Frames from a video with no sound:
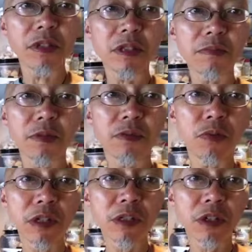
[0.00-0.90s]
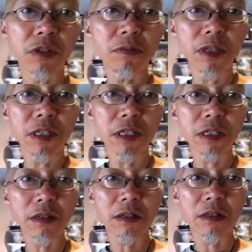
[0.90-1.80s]
So you put one SCOBY
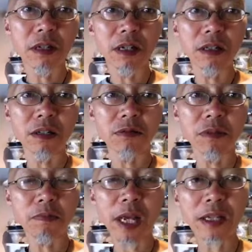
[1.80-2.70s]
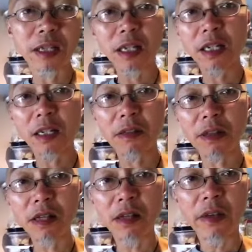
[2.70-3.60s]
in. There's one pancake kind of
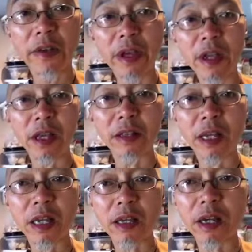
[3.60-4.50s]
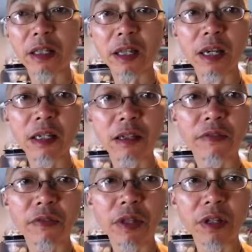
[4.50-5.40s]
thing, and then at the end
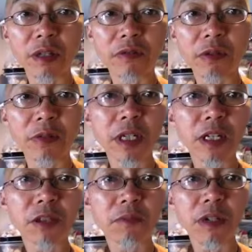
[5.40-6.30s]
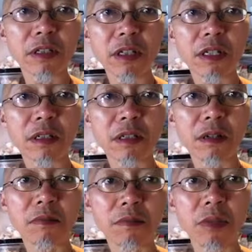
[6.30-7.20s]
of the fermentation process,
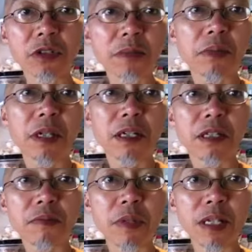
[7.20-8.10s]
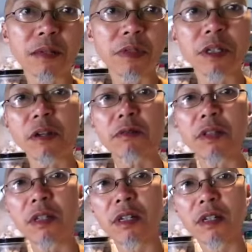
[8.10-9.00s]
it multiplies and becomes another one.